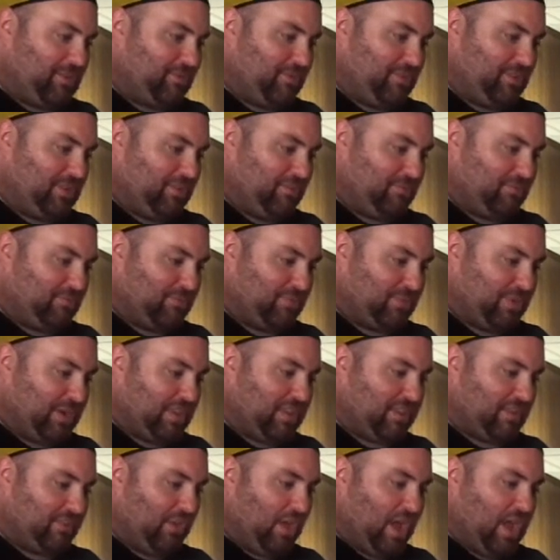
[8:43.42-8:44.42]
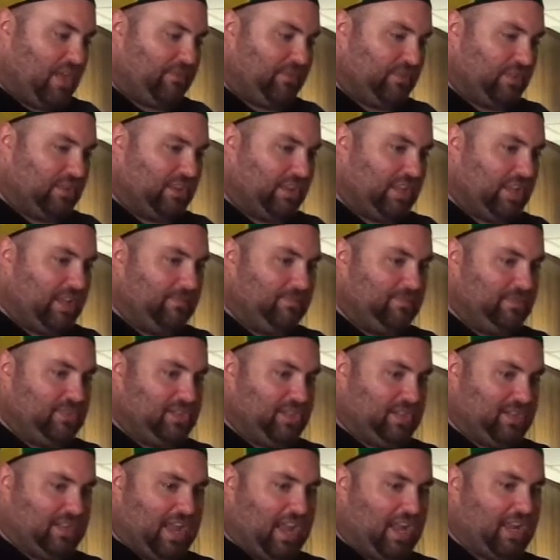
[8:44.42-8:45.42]
to really risk life and limb
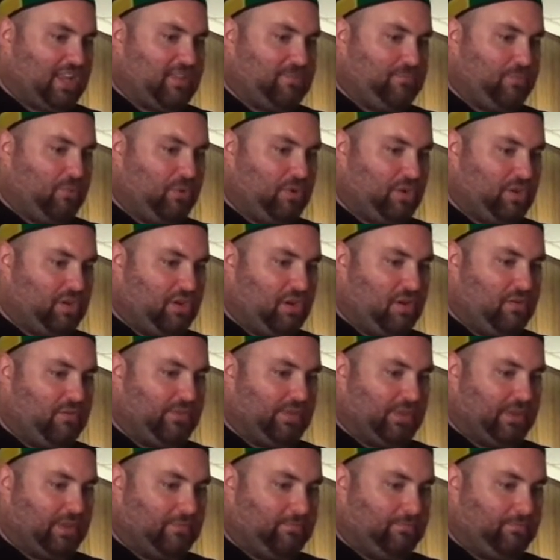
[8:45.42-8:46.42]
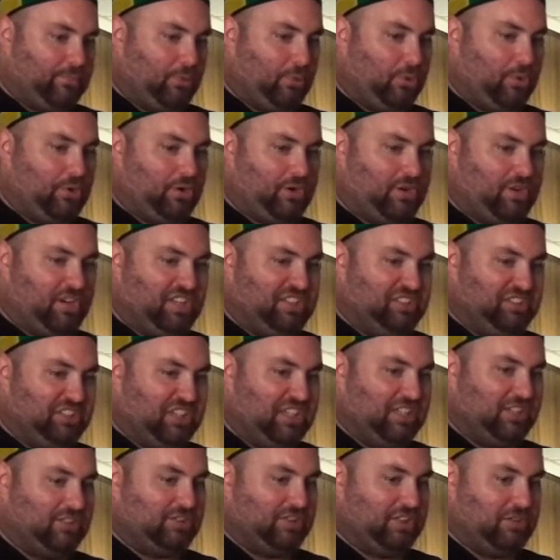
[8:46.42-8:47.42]
to export it over the border
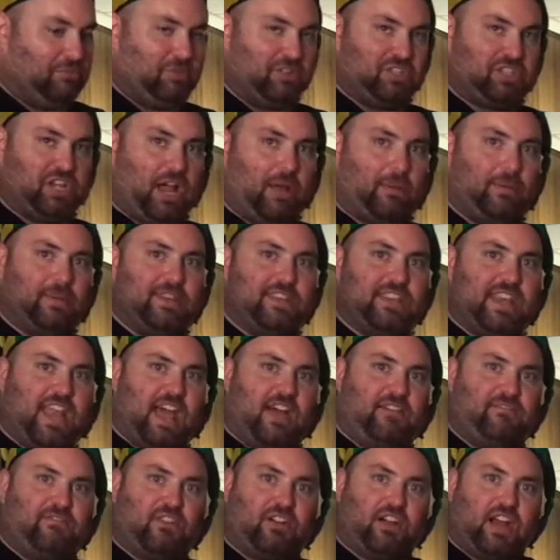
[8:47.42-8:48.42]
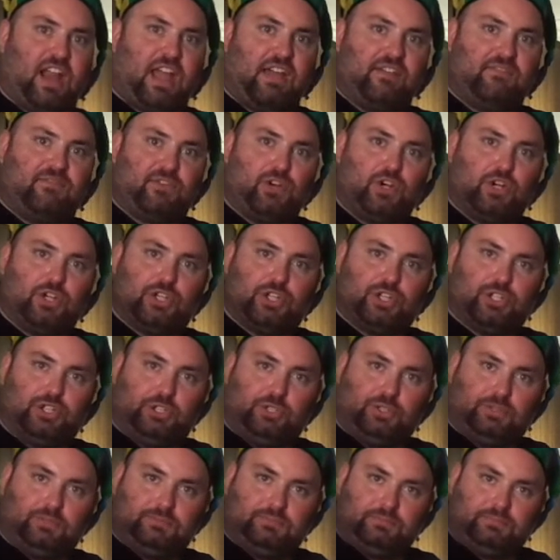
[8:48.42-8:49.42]
illegally, which I would never ever
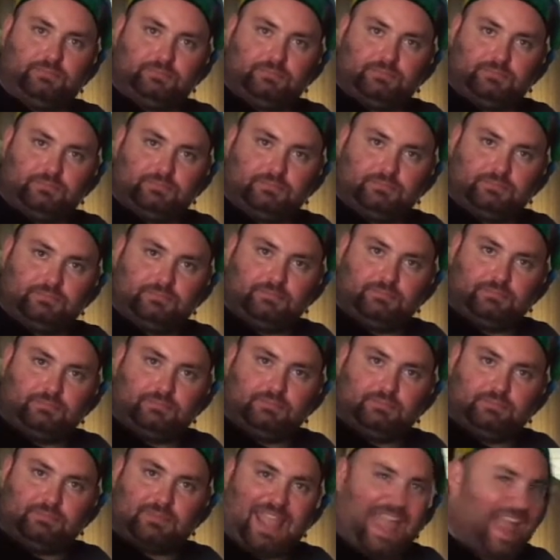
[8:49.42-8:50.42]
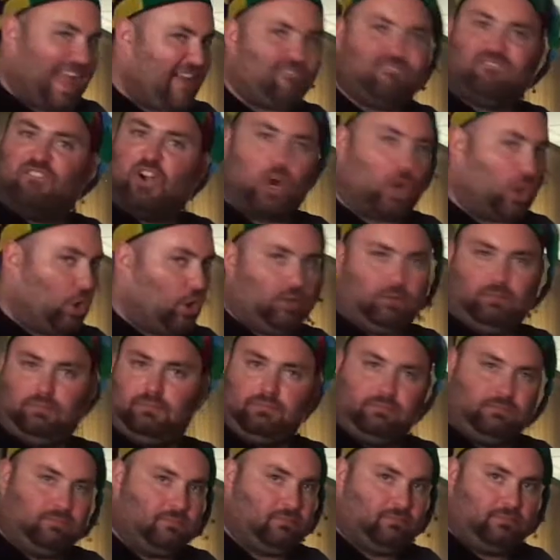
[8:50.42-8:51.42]
do. Ever.
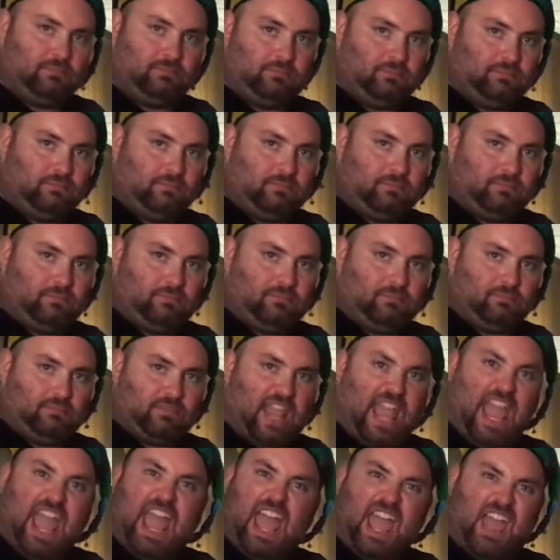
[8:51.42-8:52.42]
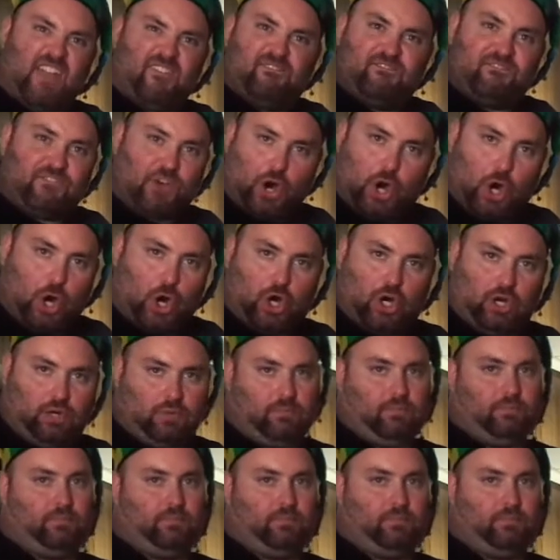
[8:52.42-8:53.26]
Ever.